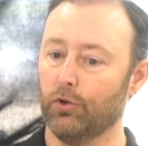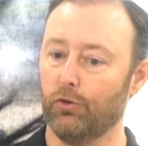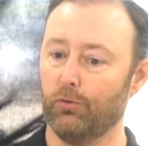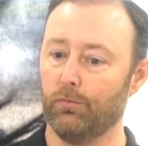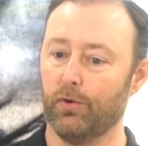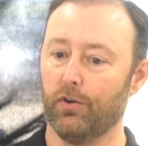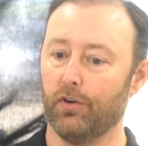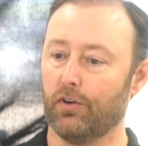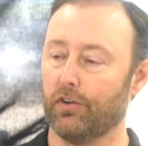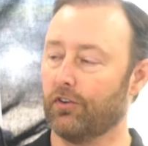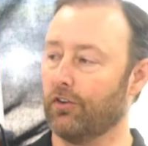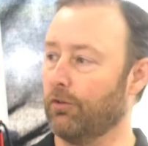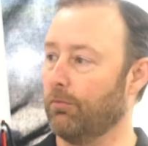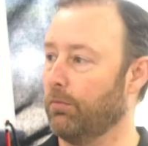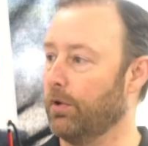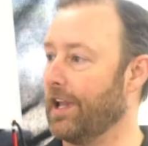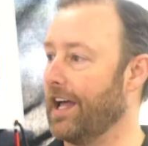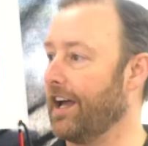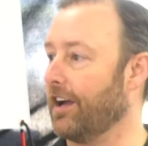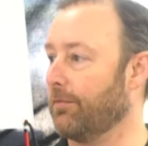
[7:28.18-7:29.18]
Book or
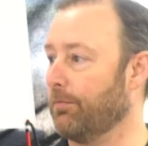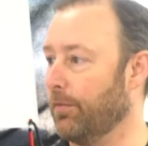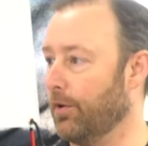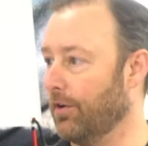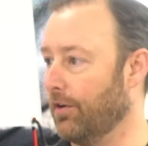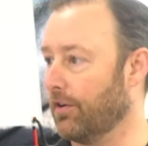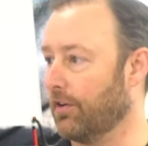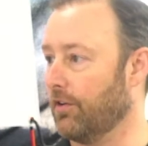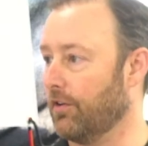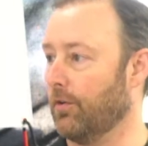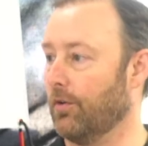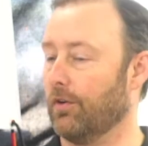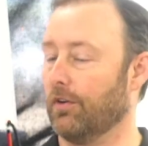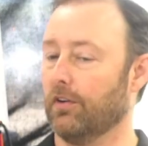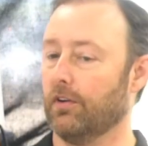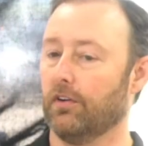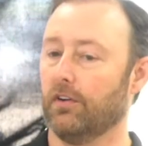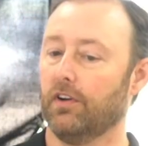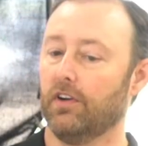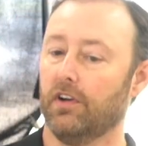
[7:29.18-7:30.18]
Black Book
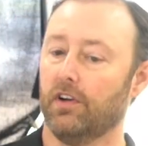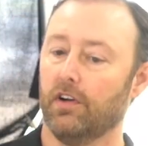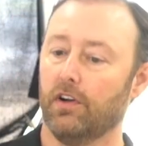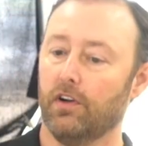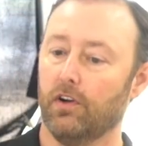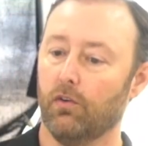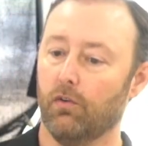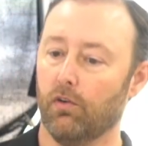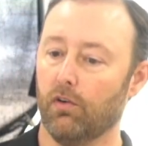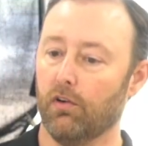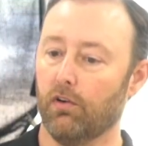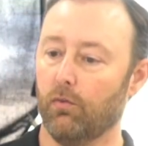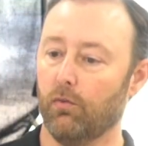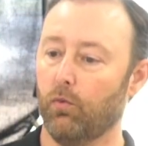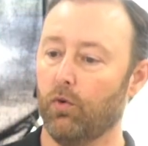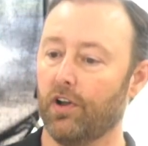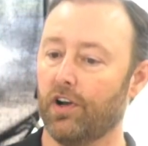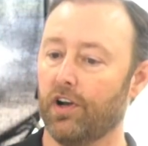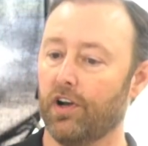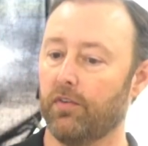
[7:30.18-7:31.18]
or
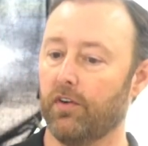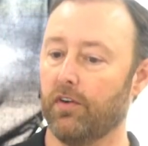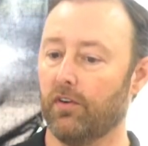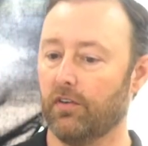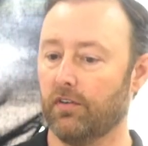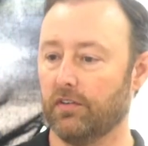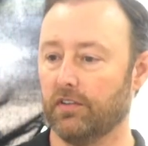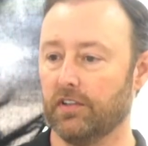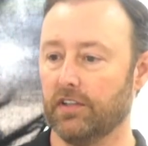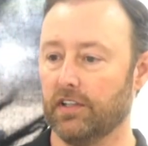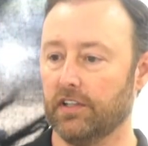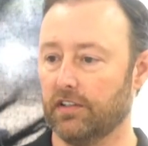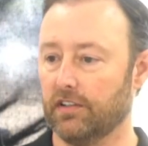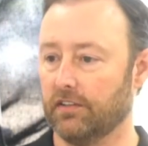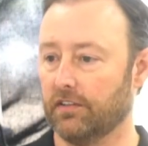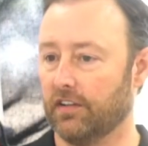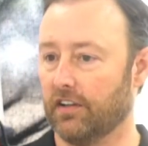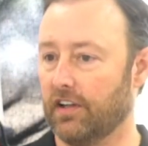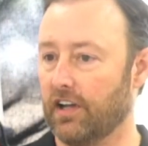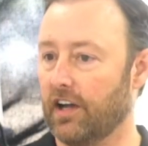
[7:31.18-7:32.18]
whatever
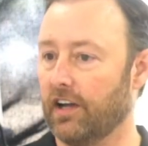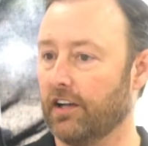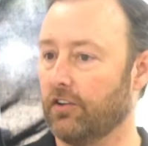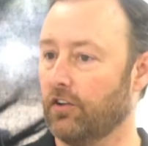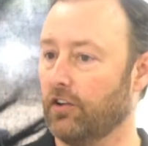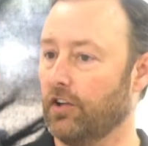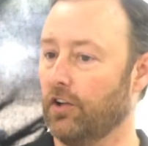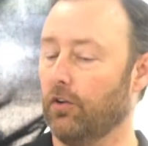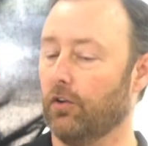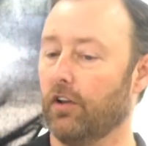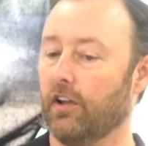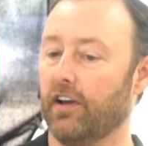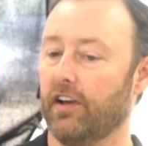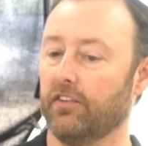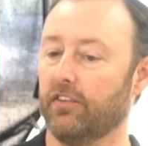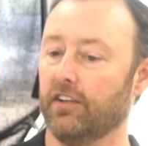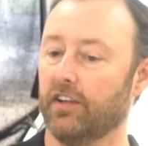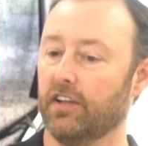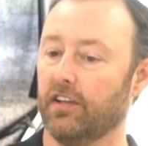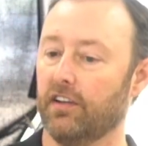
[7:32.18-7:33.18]
guide you're
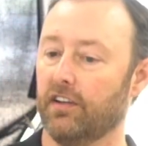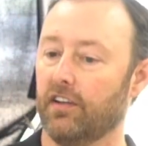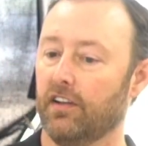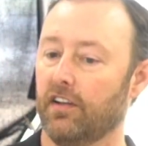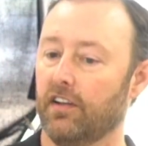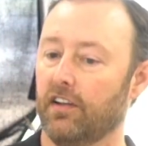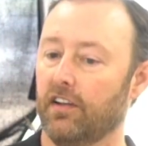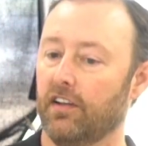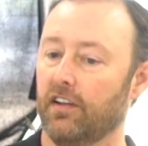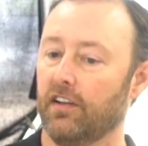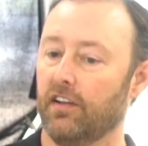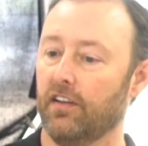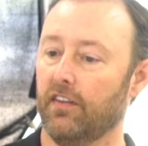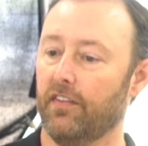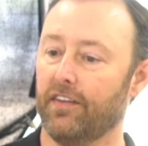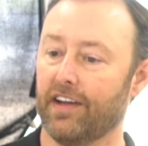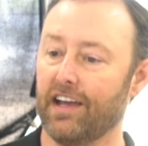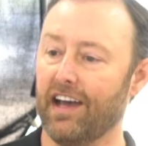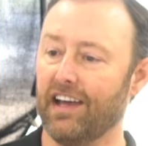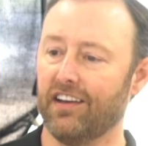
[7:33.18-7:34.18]
utilizing,
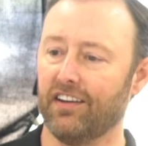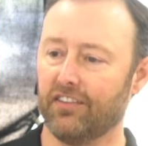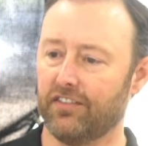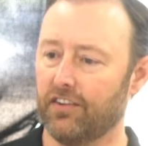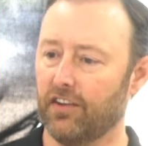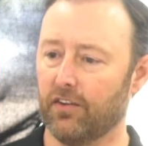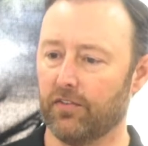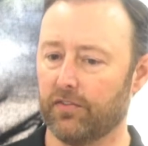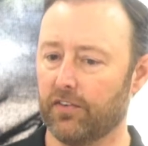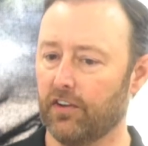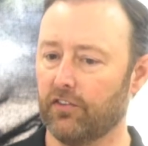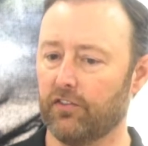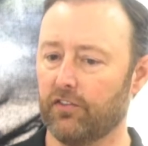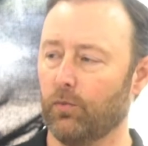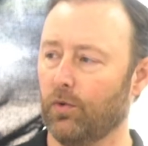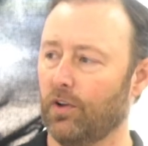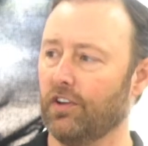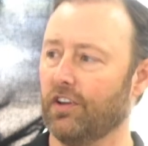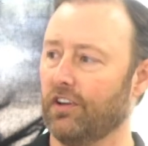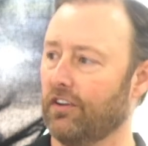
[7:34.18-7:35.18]
the guide itself doesn't
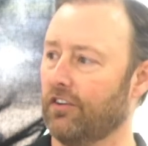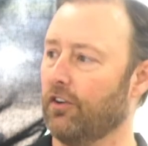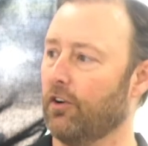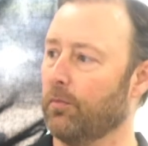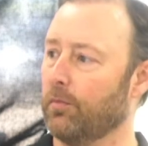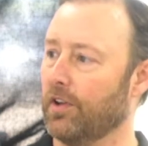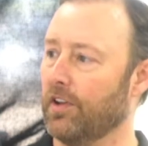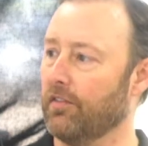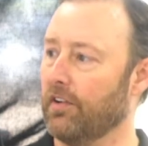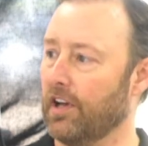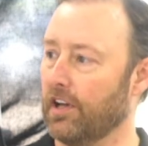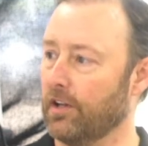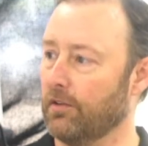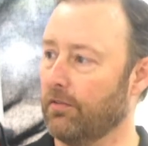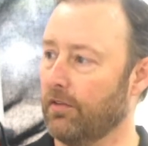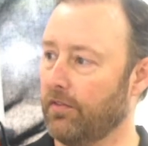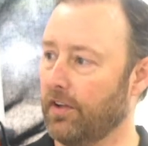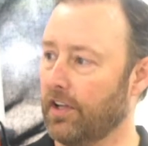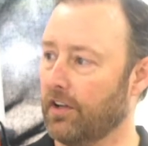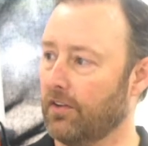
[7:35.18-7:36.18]
really determine the value of
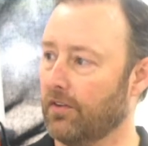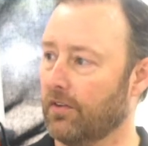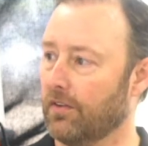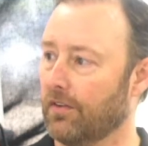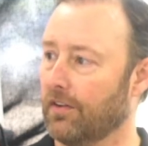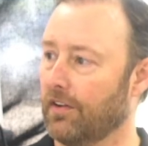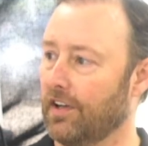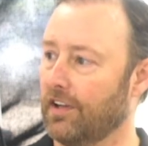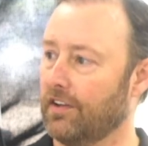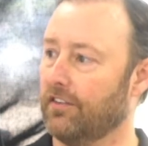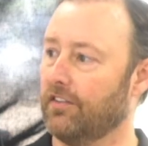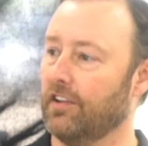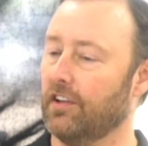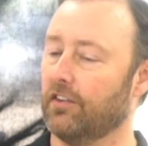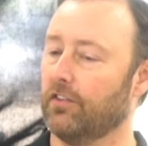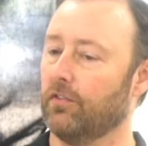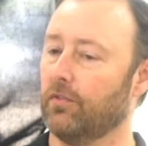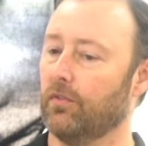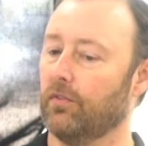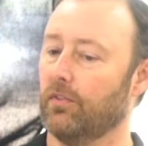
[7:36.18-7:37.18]
a vehicle.
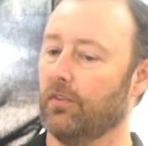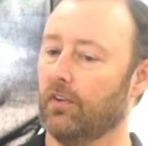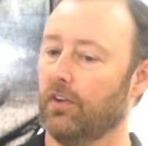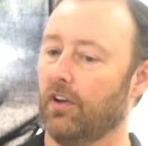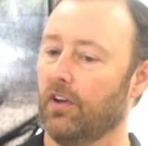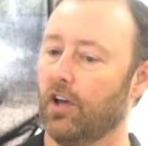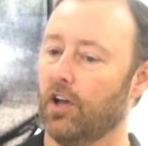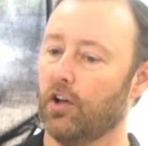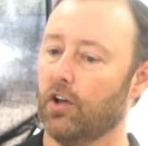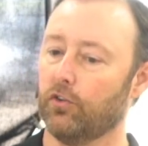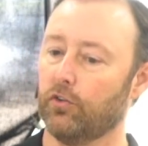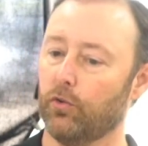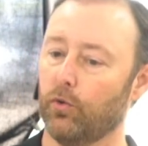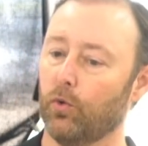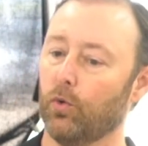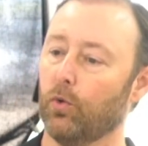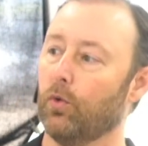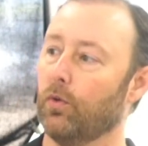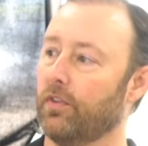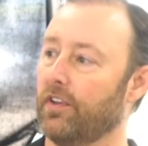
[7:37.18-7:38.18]
It's a
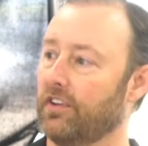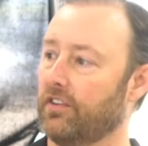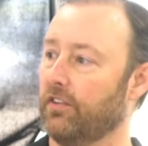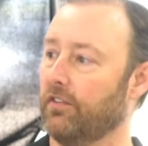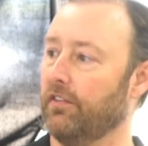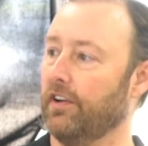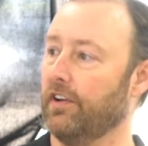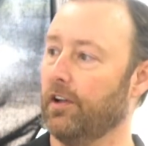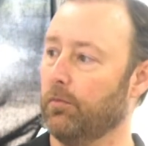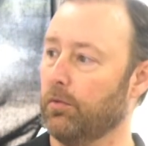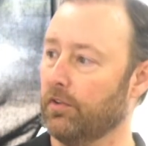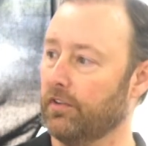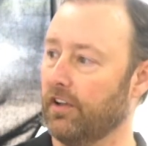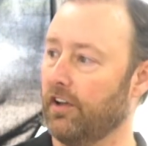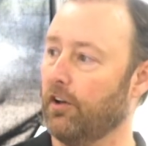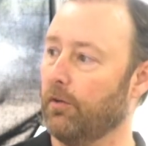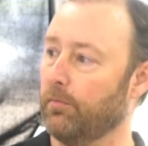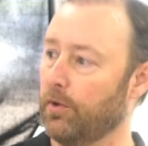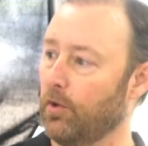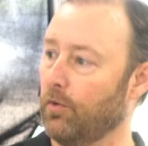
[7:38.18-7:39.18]
tool that's available to
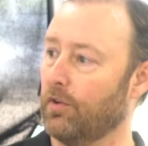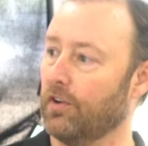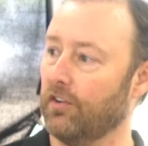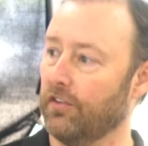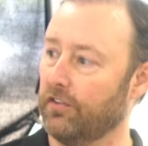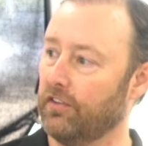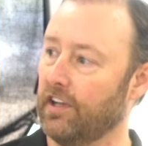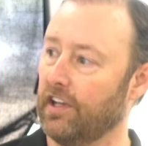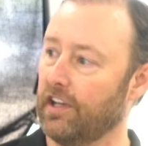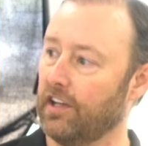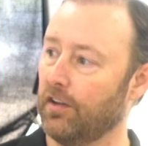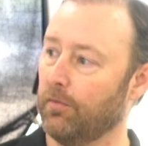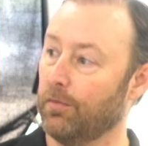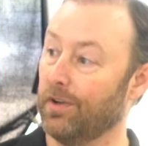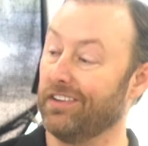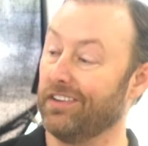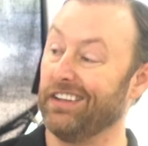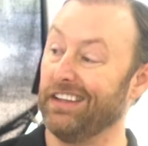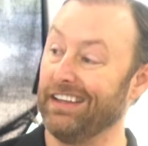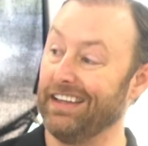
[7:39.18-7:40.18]
help you understand it.
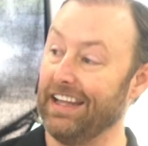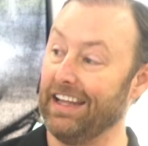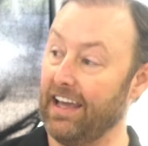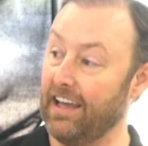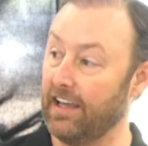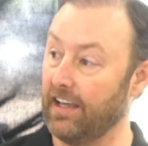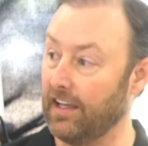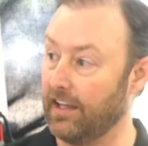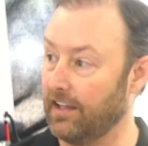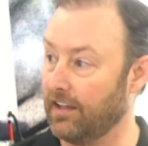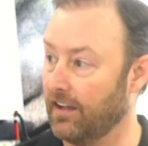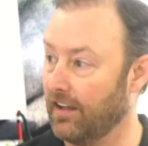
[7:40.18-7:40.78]
But today,